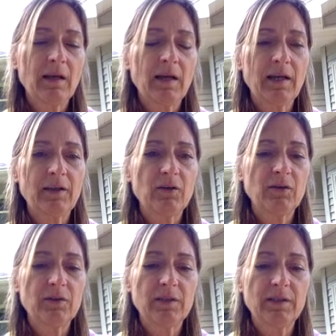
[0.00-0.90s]
I
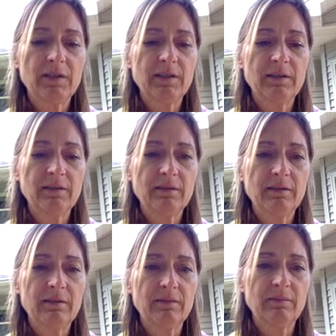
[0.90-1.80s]
could
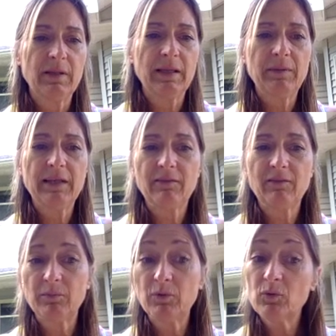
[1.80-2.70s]
maybe
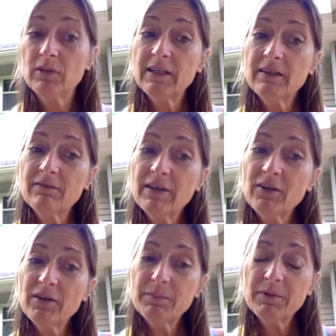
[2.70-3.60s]
have a Boolean
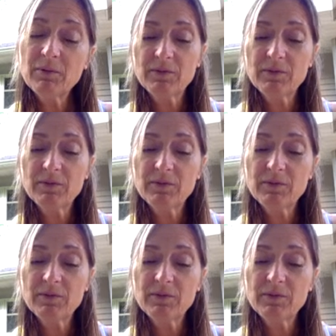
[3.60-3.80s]
variable,